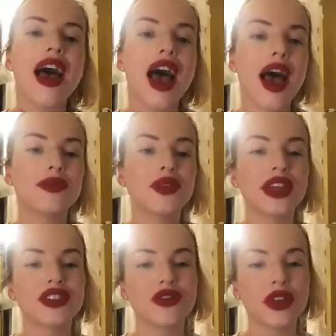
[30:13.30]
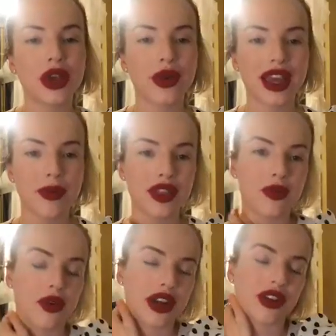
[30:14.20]
I'm doing, do you ever like wake up in the
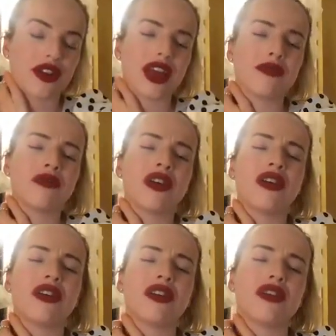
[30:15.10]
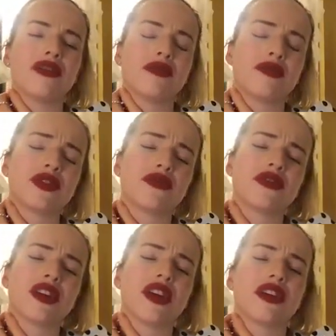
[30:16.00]
morning, you're like, oh, I'm so
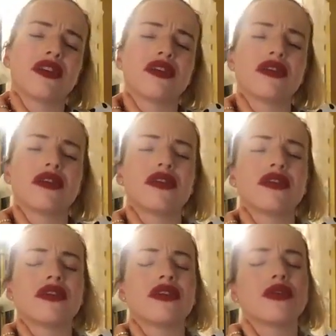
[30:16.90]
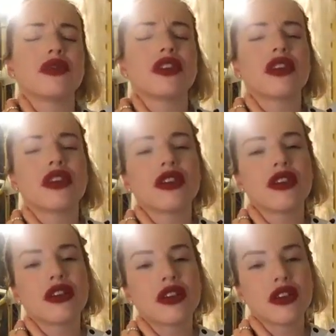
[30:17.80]
tired, I don't want to get
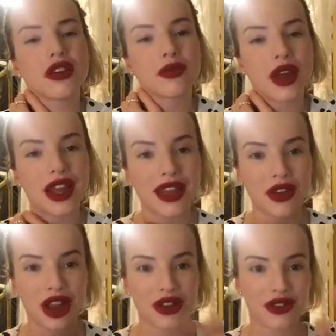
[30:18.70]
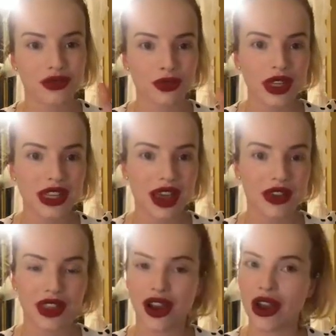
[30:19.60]
up, right? That crackle's really
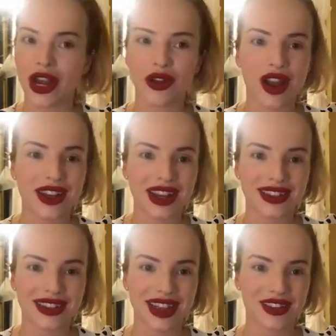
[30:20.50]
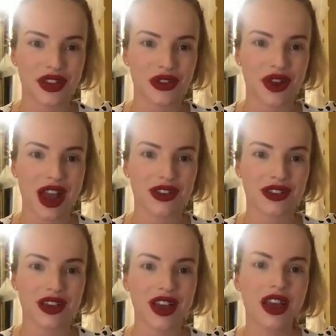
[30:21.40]
healthy. Ariana Grande sings on a
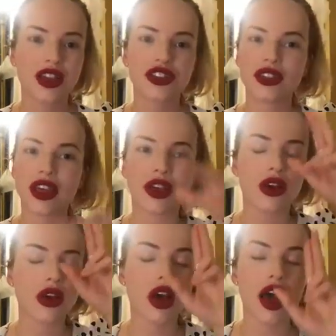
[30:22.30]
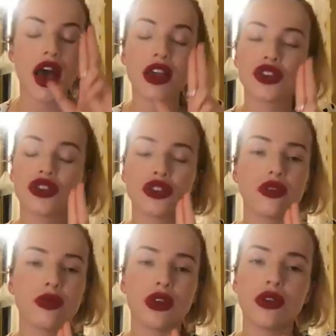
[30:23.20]
crackle. She's like, I
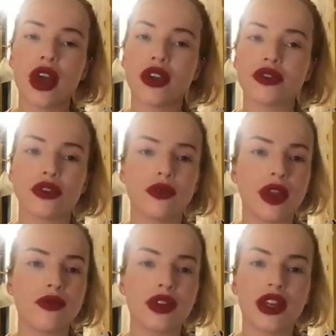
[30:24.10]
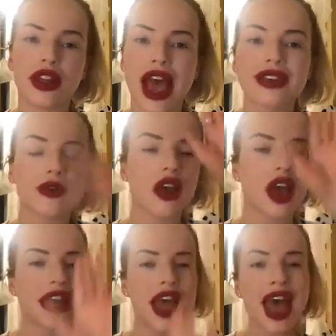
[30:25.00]
should be whispering real nice what
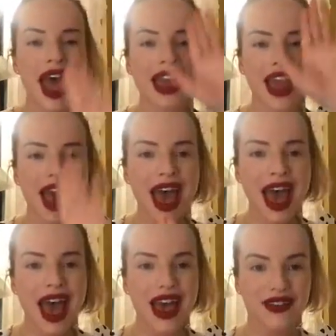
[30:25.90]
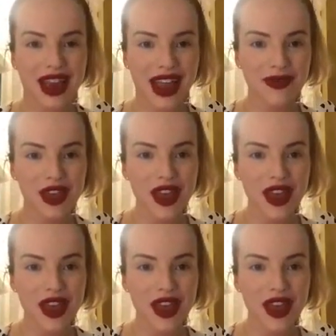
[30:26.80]
I got, right?